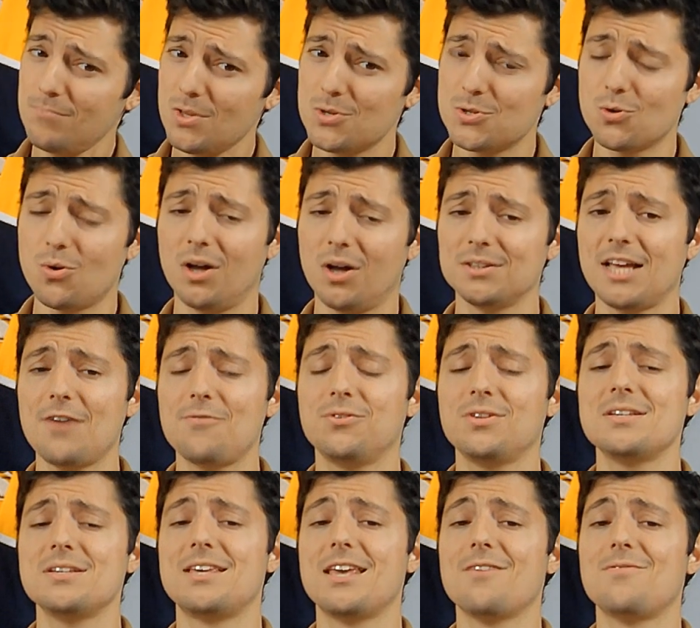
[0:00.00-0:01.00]
So I'll
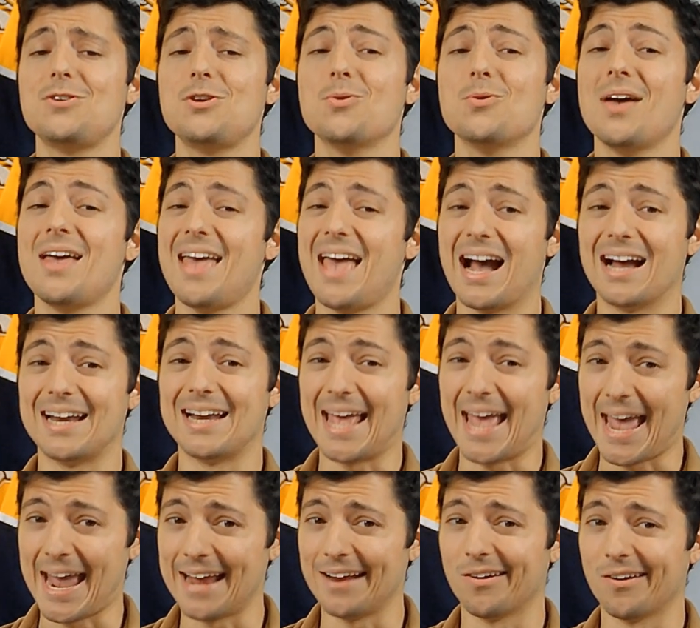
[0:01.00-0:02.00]
definitely give you an
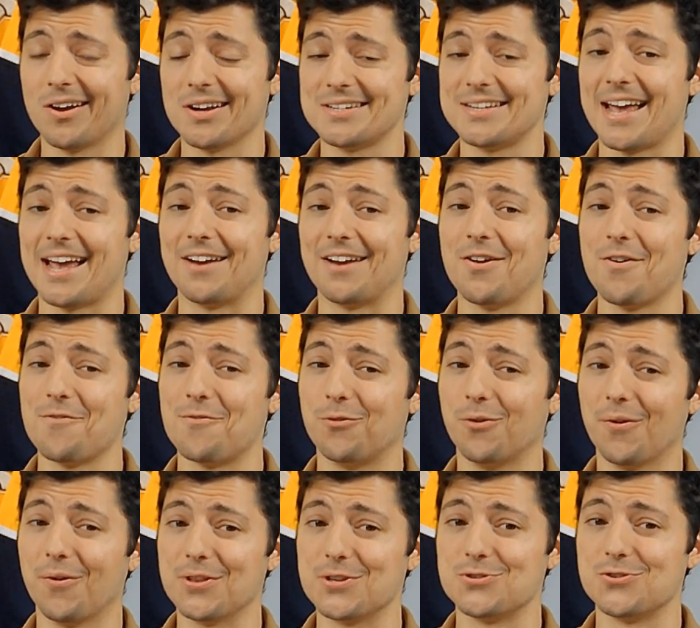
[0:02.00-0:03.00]
8 on 10
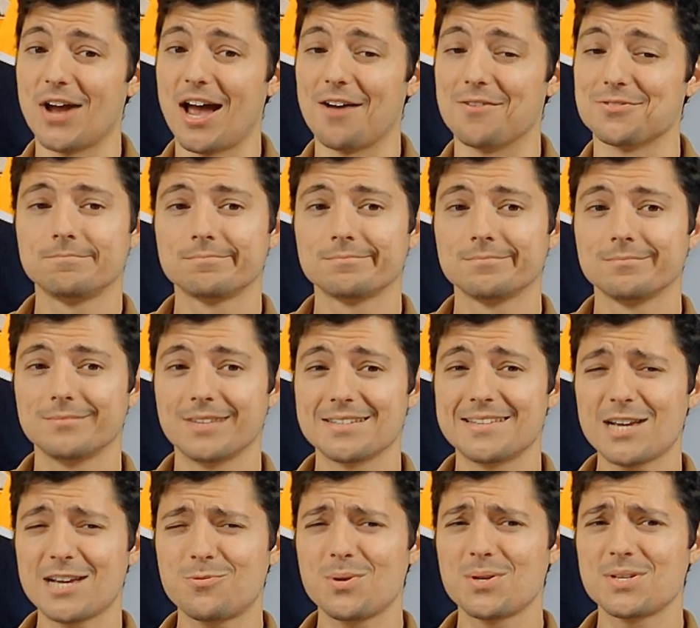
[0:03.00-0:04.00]
for this draft. This
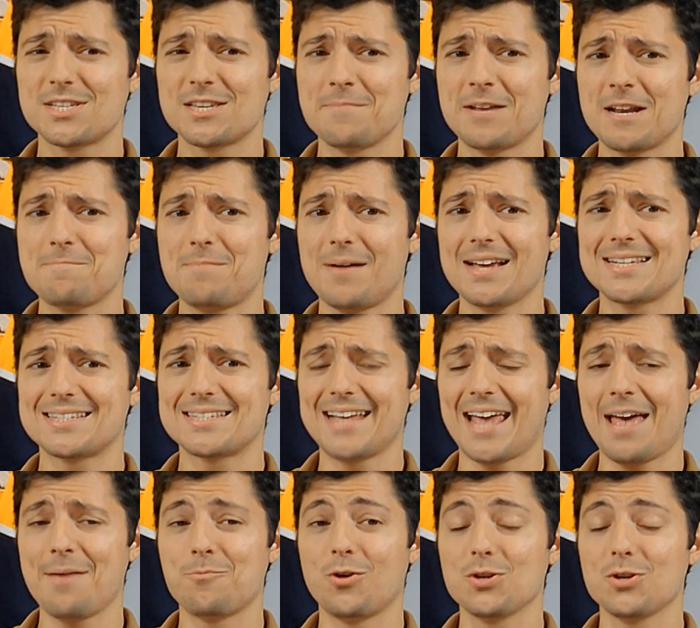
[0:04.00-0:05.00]
next one is submitted by
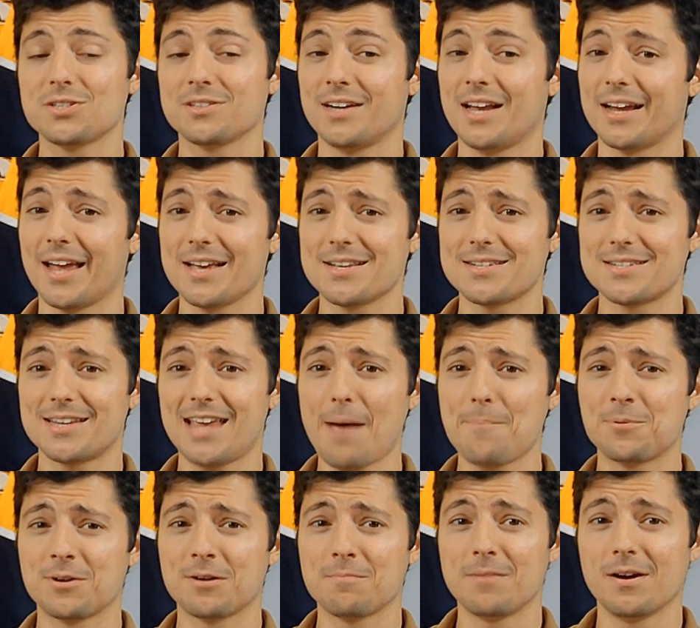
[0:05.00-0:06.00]
Sam Wilson. I guess
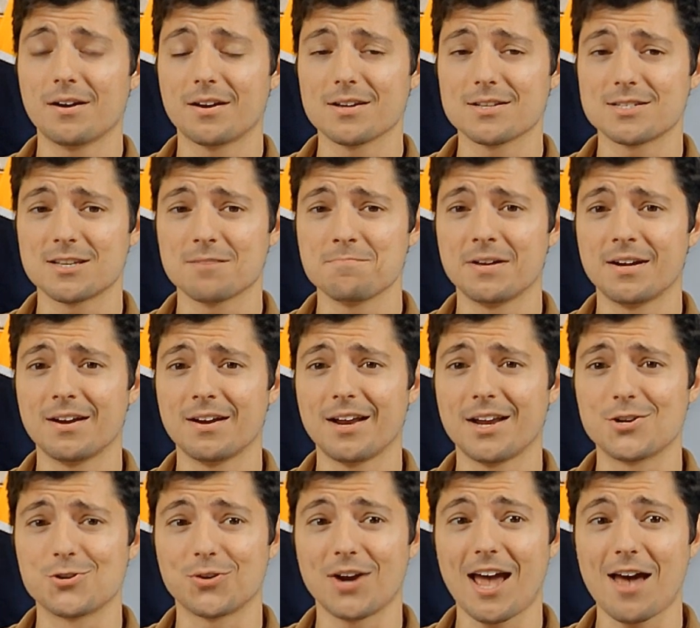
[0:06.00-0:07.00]
Captain America submitted
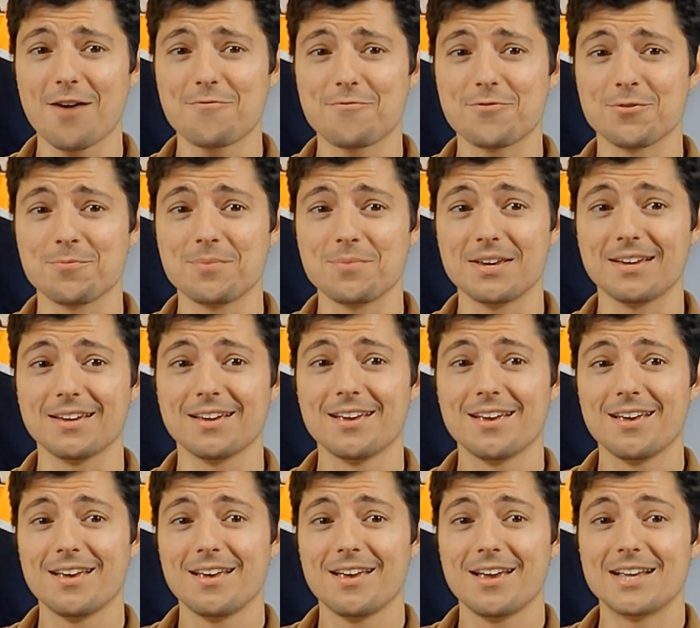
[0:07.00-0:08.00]
a draft for me.
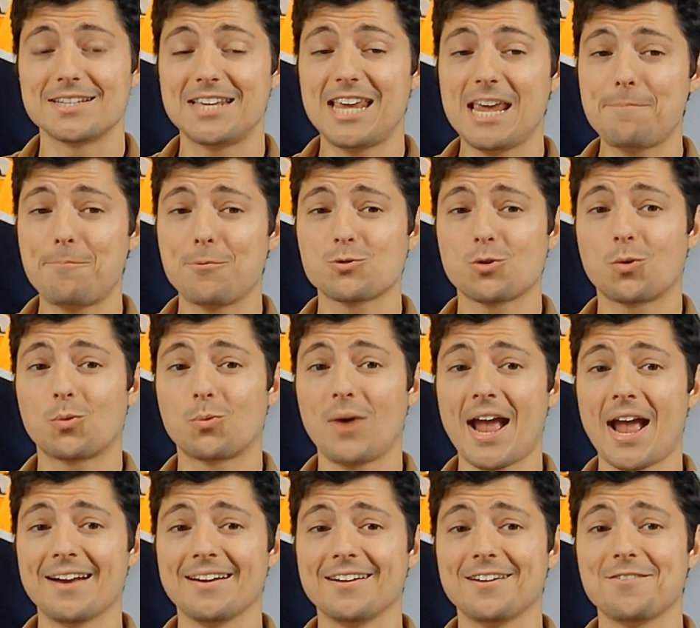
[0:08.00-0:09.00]
His keepers were
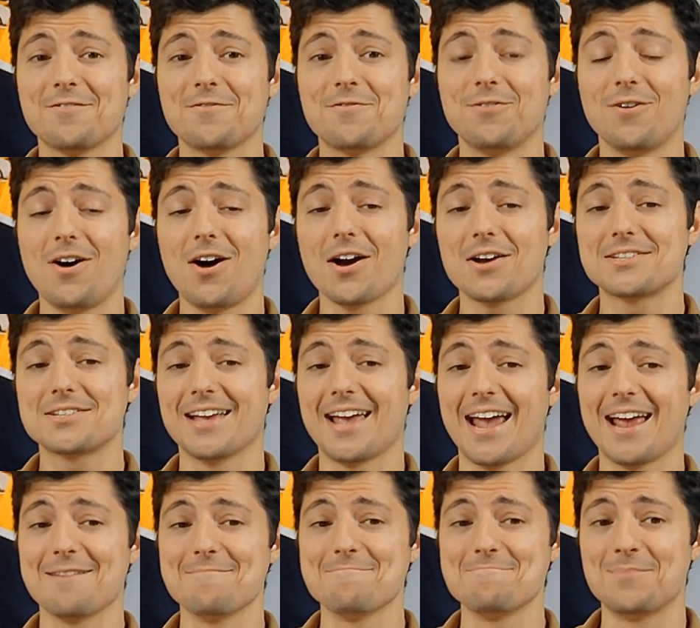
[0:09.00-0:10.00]
Rantanen, Fox,
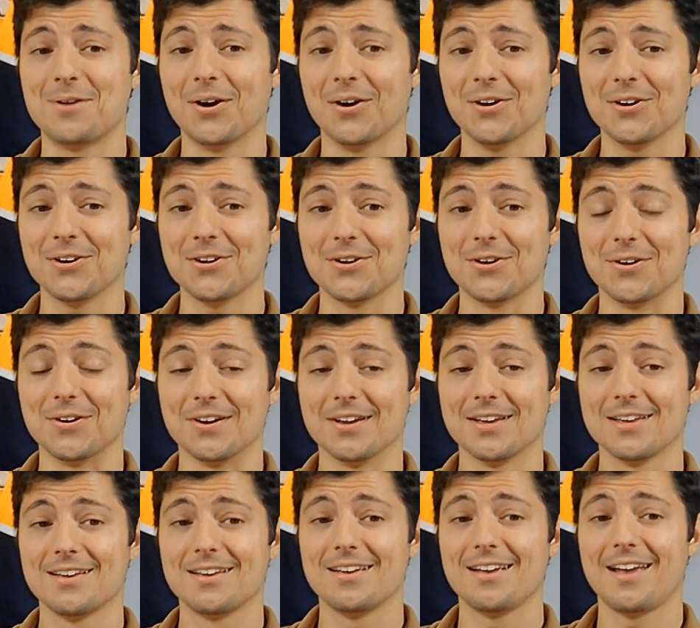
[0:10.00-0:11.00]
and Marner.
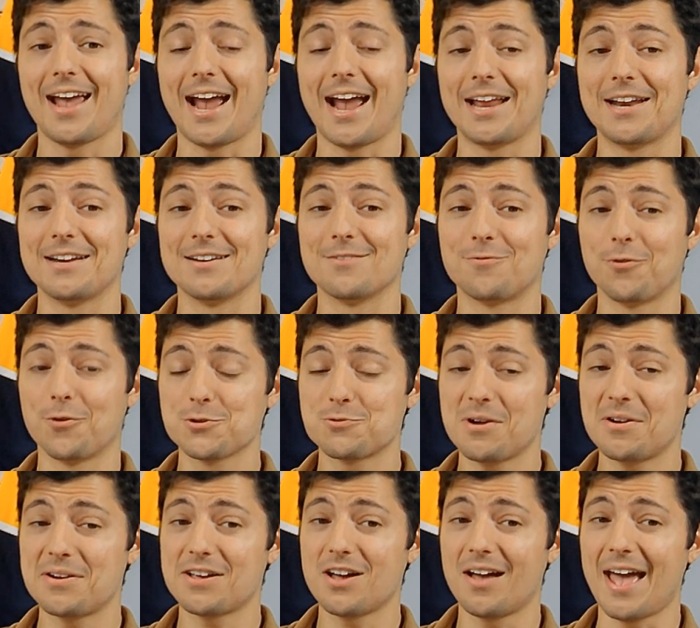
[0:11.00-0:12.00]
And first
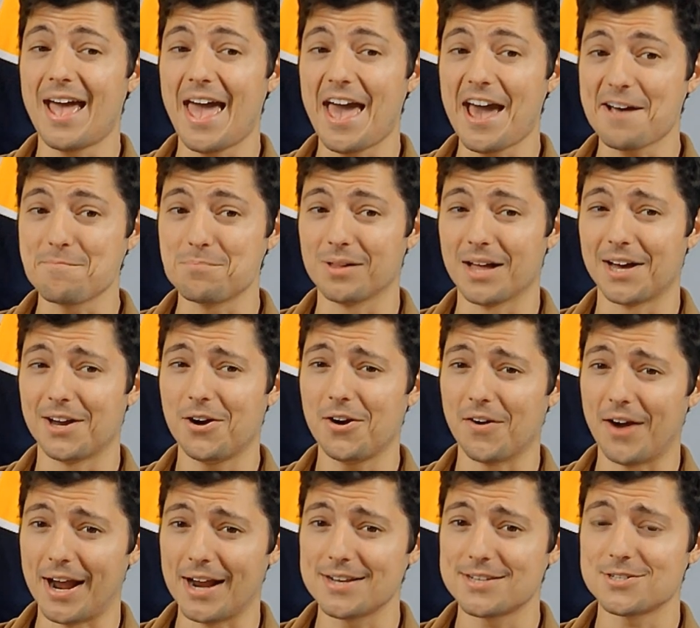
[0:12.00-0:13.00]
round, he got Ekblad. All
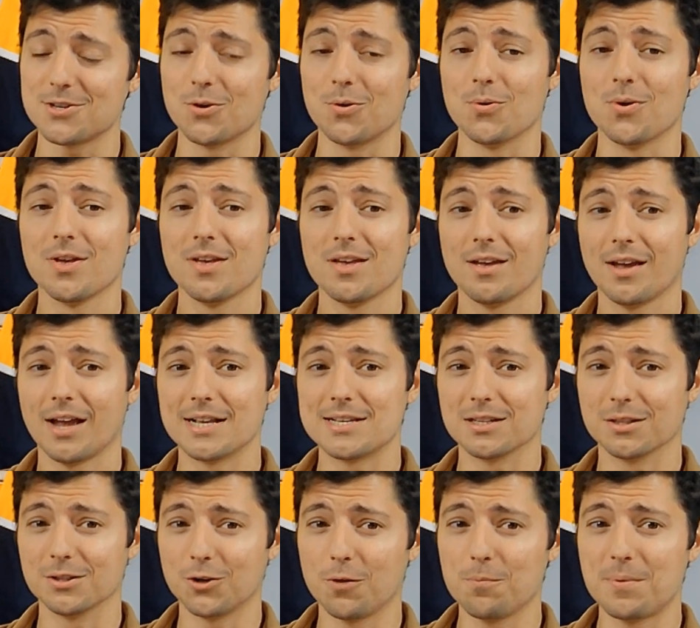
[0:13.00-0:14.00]
right, so it's
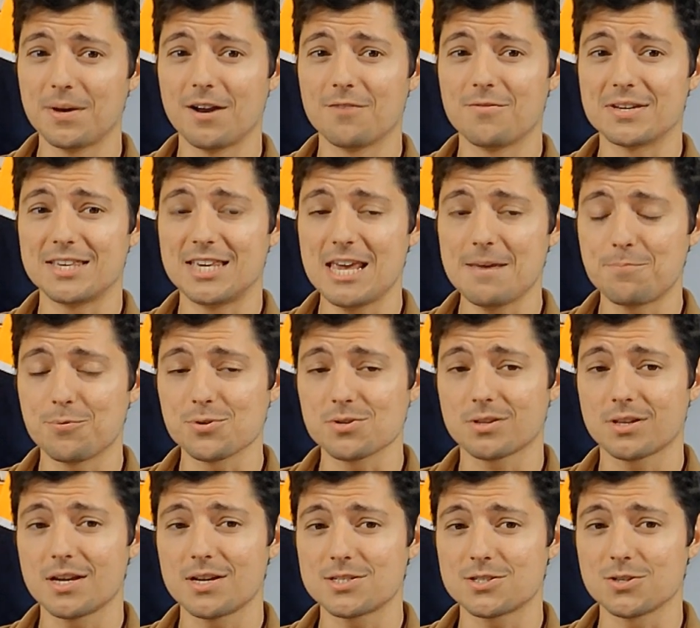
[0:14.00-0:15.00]
a little bit of a keepers
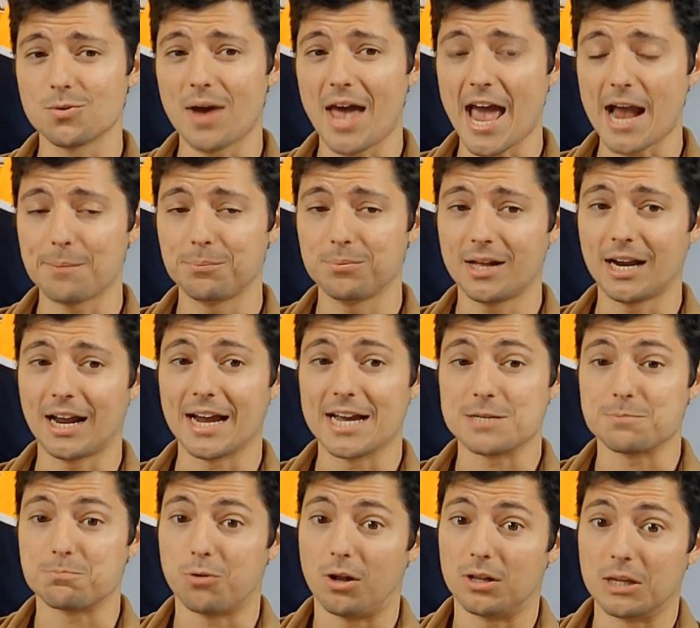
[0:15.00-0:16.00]
league, so Ekblad, I
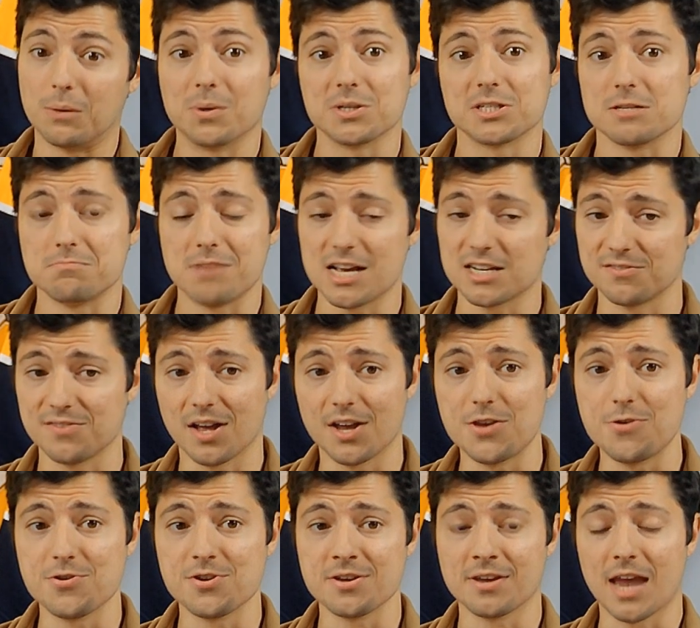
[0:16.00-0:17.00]
guess, probably was the best
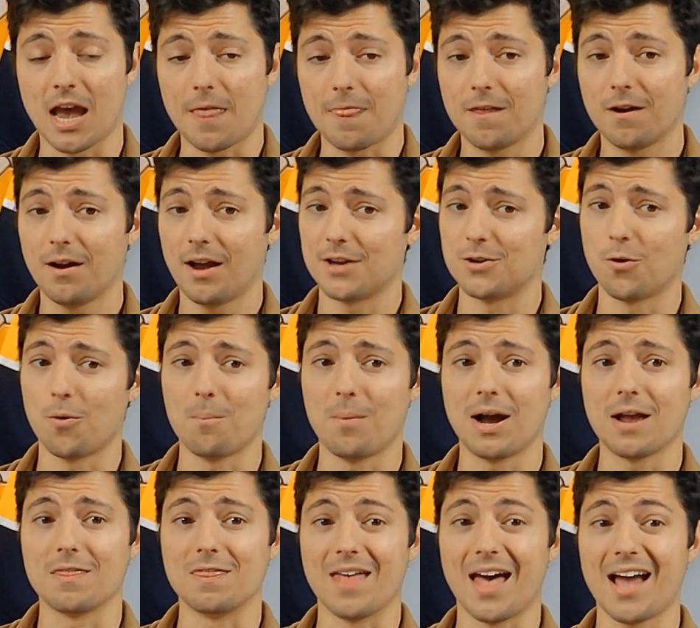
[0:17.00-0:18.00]
value you can get there. I don't
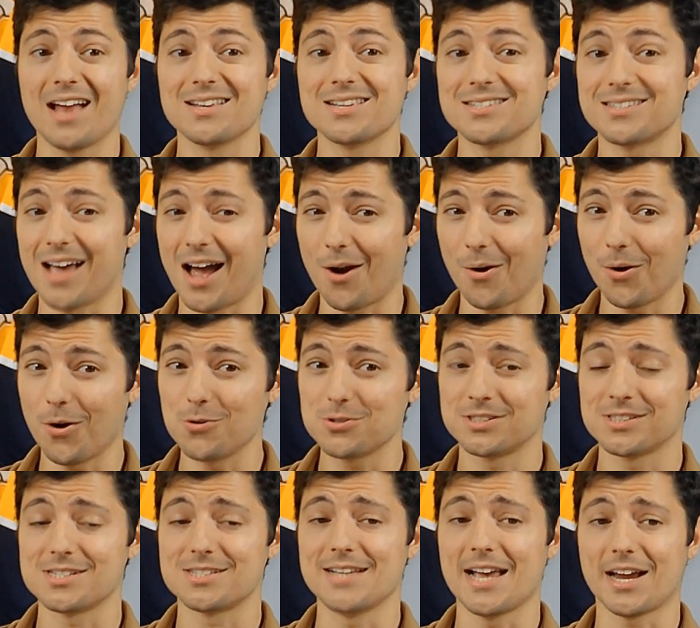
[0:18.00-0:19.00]
mind that. Saros
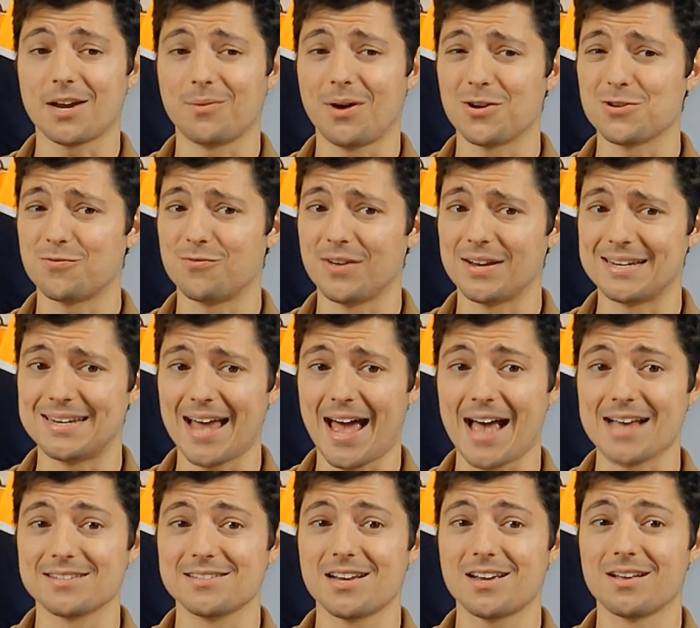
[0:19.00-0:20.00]
in the 2nd round is
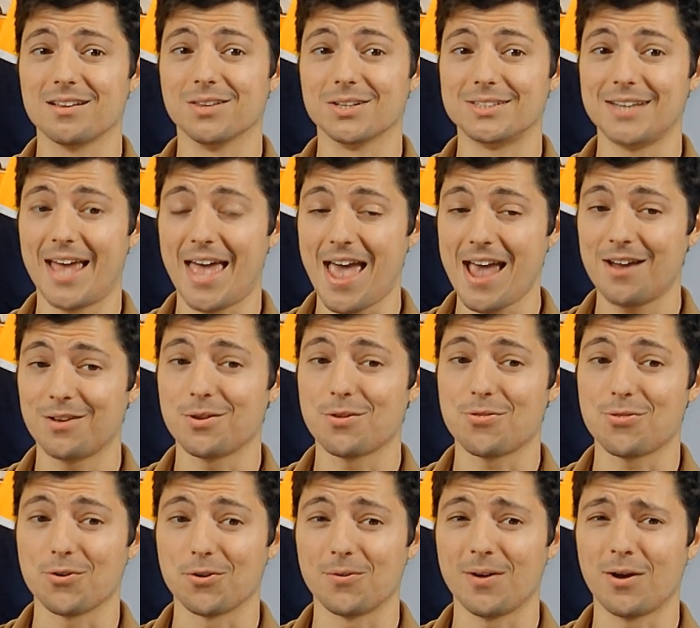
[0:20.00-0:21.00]
fantastic. Letang in the
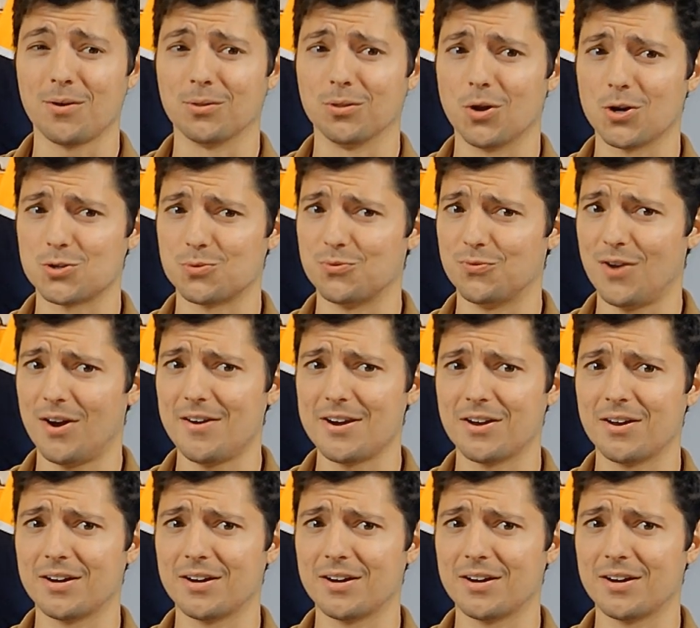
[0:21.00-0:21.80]
3rd round looks very